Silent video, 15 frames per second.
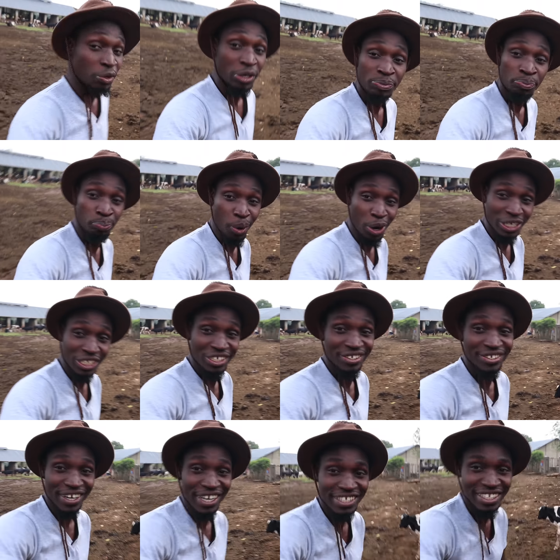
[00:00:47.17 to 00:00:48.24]
It was born
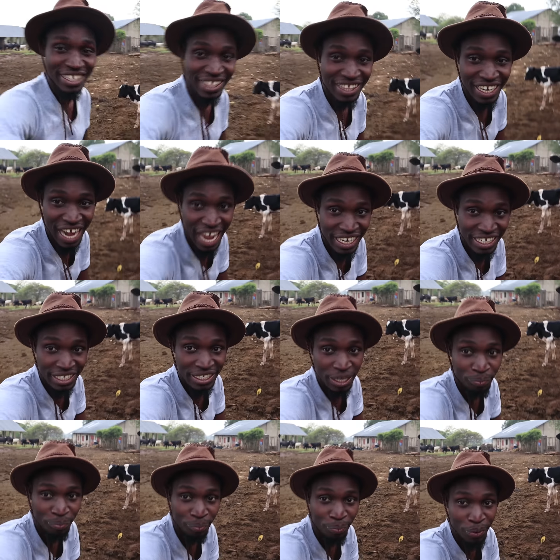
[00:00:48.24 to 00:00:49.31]
just in the night. It's
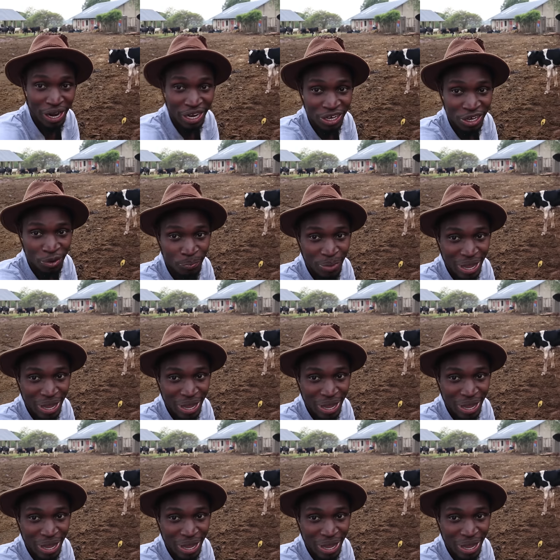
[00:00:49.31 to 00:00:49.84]
a brand new